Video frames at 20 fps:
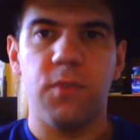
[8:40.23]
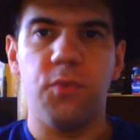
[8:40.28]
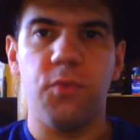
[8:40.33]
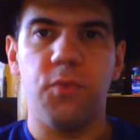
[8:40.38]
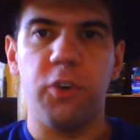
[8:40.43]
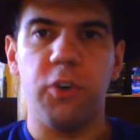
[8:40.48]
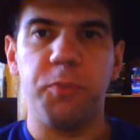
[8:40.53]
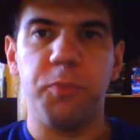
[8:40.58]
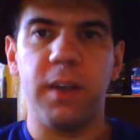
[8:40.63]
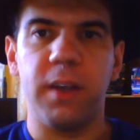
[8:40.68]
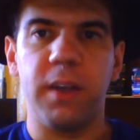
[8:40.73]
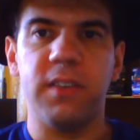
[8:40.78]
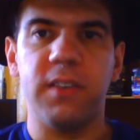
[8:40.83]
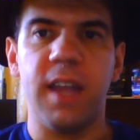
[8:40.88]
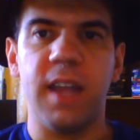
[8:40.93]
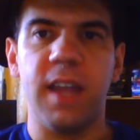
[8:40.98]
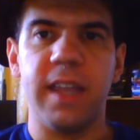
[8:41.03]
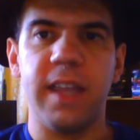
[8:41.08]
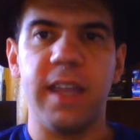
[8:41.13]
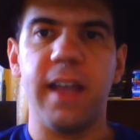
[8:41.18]
voiced by
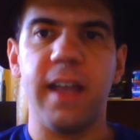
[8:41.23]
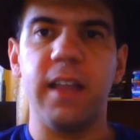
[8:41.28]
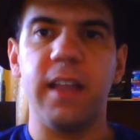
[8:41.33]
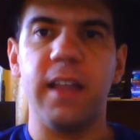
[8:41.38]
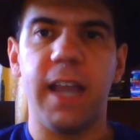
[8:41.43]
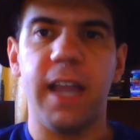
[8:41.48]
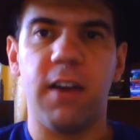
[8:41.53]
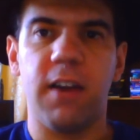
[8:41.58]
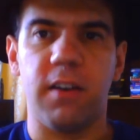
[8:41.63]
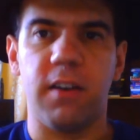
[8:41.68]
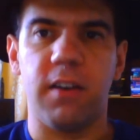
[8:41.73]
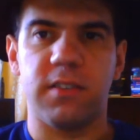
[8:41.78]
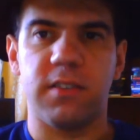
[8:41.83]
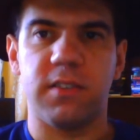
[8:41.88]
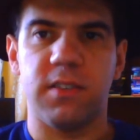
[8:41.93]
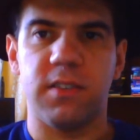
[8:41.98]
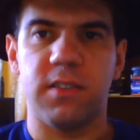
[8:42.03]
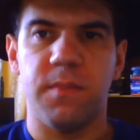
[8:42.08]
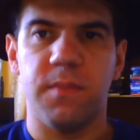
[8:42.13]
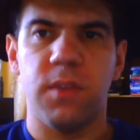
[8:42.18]
Danielle
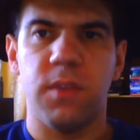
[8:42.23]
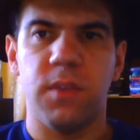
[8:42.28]
Harris,